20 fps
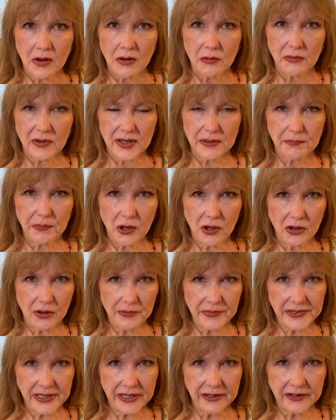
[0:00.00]
With
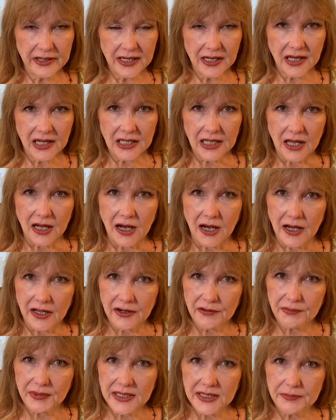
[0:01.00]
pulmonary, a lot
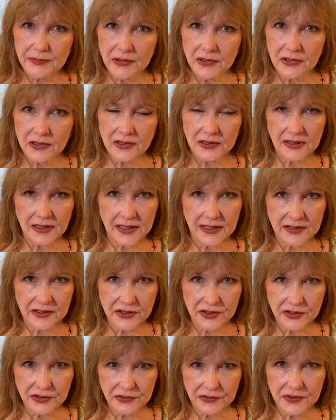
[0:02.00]
of
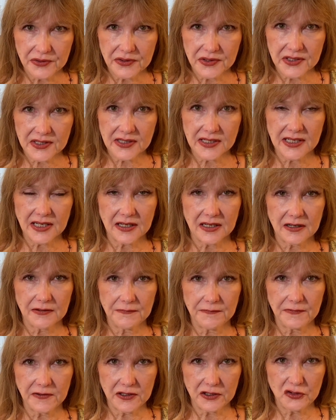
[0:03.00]
students get
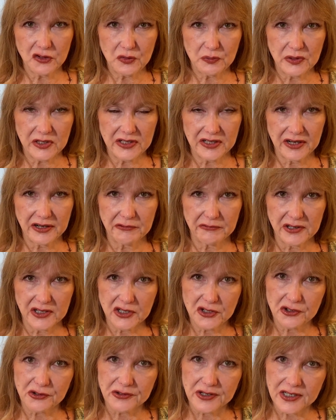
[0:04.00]
confused between
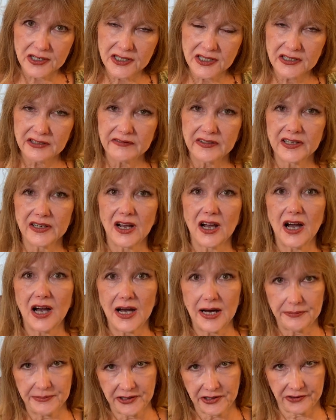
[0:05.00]
restrictive and
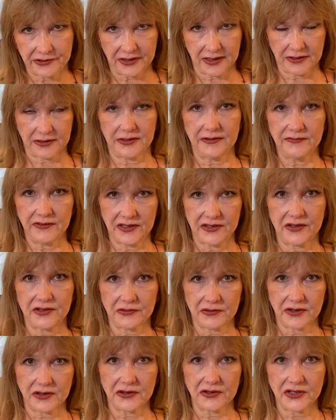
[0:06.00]
obstructive
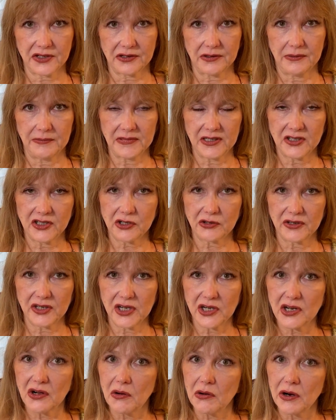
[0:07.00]
disorders. So I'm just going to
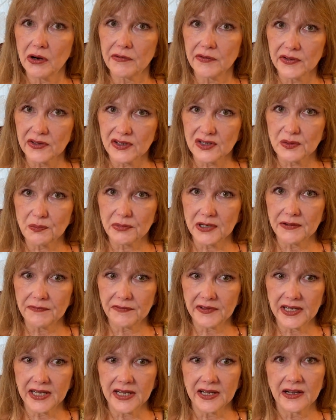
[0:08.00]
go over those
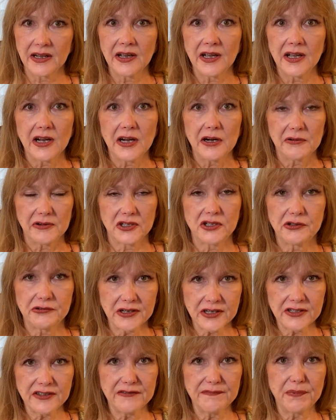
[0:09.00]
briefly.
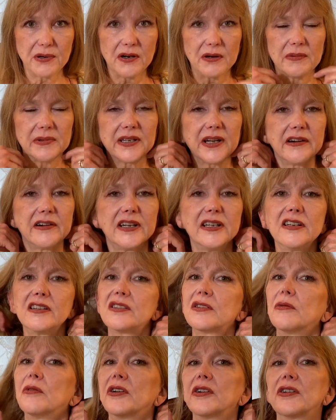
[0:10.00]
Restrictive pulmonary
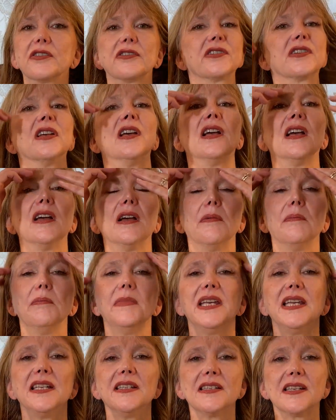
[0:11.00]
disorders
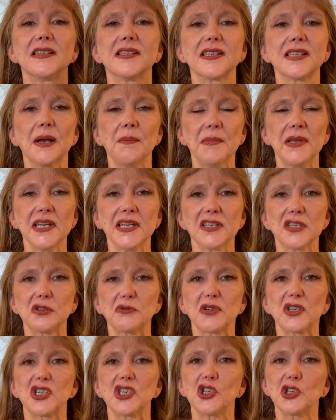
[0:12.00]
means that something is
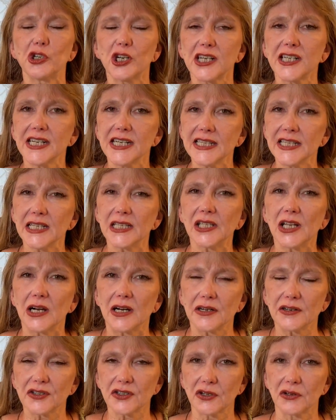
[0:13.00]
restricting the
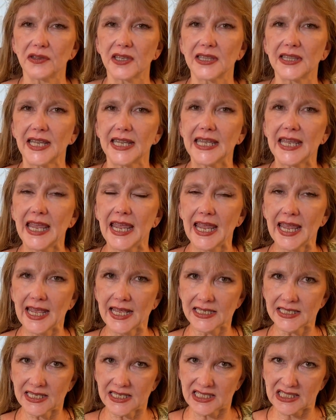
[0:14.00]
lungs so that they
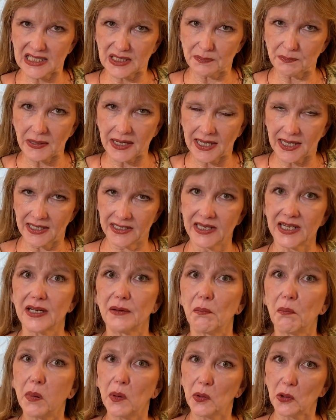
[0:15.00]
can't expand
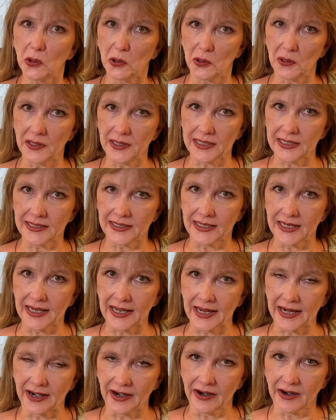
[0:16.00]
and pull in
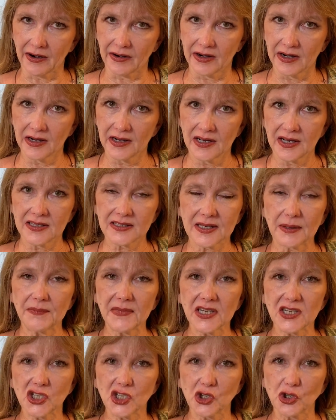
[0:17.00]
air.
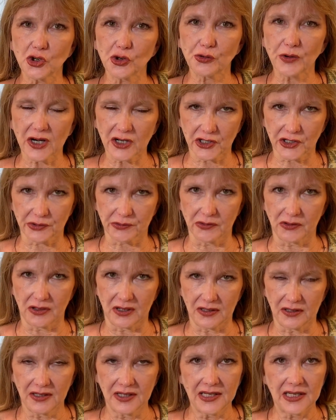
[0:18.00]
Something
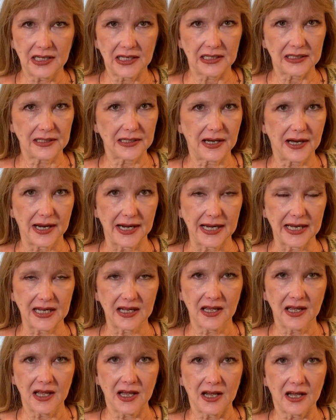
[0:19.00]
structural, like
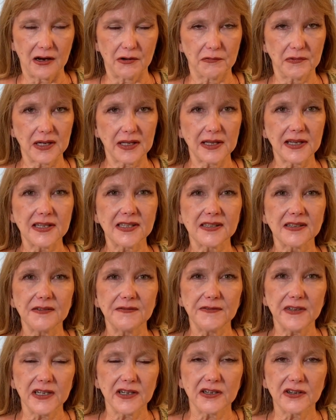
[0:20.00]
a really
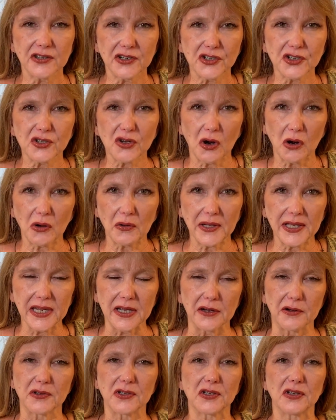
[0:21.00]
severe
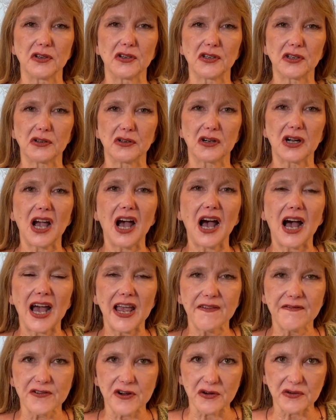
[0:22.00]
scoliosis or
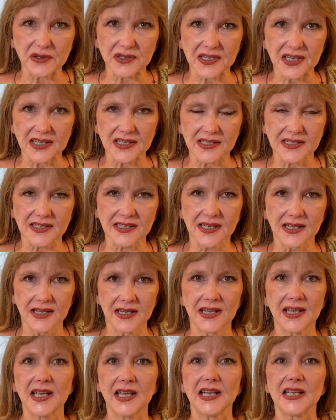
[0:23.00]
kyphosis.
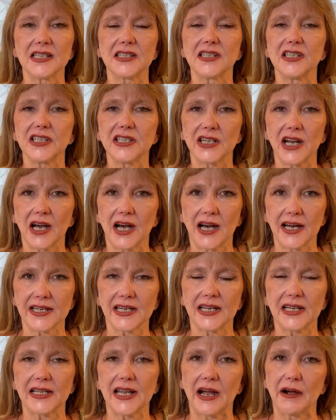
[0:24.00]
It's not
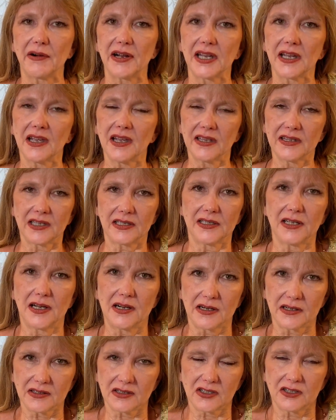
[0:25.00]
allowing the
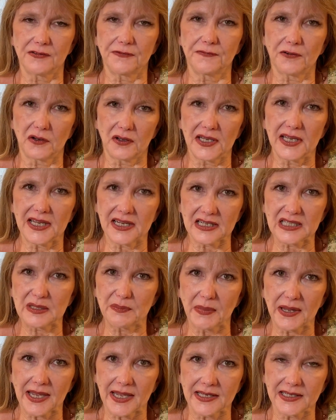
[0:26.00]
lungs to fully
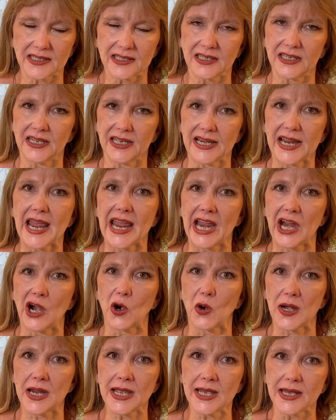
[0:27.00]
expand and get
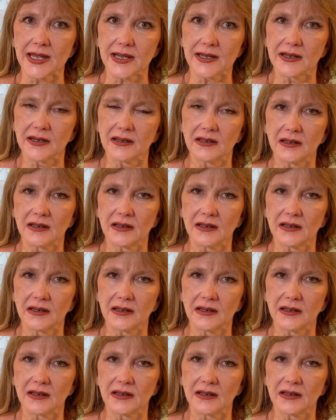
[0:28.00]
air in.